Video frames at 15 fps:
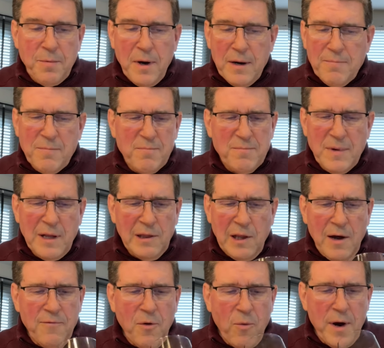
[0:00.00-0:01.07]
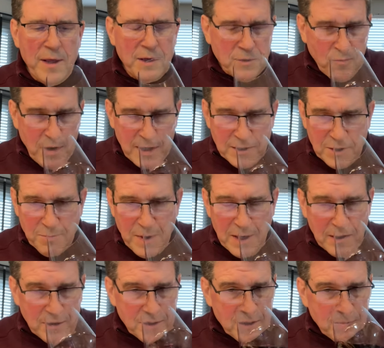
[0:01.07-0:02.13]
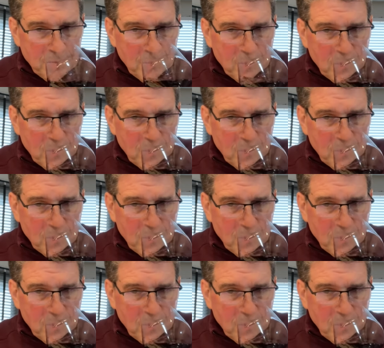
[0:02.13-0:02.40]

but love the way this wine smells.